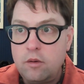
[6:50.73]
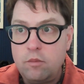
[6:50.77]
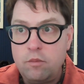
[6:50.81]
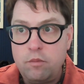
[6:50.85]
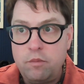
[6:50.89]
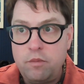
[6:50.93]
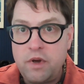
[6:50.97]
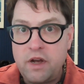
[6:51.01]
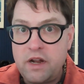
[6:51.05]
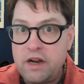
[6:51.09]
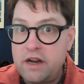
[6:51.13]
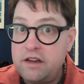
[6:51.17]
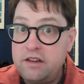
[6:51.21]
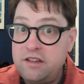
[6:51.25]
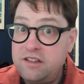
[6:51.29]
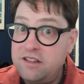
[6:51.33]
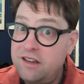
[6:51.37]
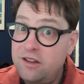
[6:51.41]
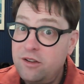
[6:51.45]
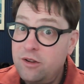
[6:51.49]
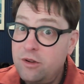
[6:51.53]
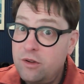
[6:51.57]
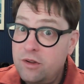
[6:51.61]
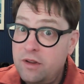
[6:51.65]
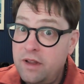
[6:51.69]
But I
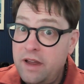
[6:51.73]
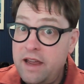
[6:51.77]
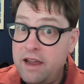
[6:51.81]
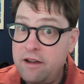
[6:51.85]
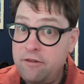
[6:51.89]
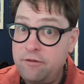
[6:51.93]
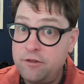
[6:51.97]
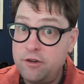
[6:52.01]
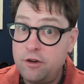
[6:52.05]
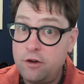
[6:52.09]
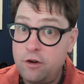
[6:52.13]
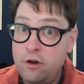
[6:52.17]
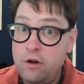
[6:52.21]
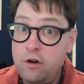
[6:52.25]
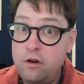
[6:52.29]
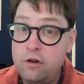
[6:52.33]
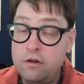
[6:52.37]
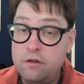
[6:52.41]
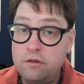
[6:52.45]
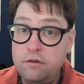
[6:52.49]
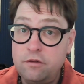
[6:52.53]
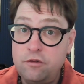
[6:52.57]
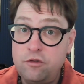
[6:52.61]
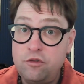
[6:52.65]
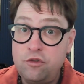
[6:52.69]
still have to
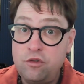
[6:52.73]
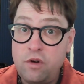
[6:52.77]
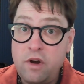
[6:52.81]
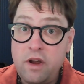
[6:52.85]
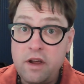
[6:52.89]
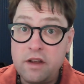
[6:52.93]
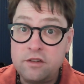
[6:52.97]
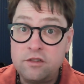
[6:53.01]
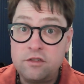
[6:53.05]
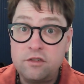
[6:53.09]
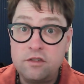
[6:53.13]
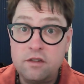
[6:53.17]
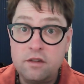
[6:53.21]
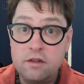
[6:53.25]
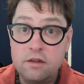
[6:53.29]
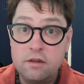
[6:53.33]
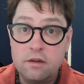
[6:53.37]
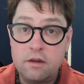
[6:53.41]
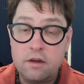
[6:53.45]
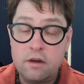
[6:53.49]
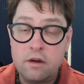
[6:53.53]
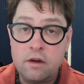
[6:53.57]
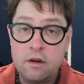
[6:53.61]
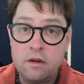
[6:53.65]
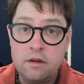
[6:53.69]
earn trust
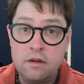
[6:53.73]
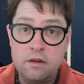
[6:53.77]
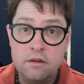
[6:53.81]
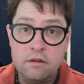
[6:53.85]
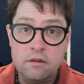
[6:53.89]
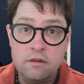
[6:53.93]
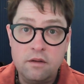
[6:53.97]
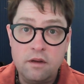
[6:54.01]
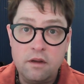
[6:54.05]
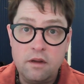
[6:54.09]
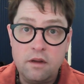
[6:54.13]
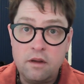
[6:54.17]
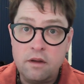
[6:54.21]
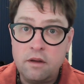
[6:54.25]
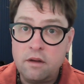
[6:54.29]
on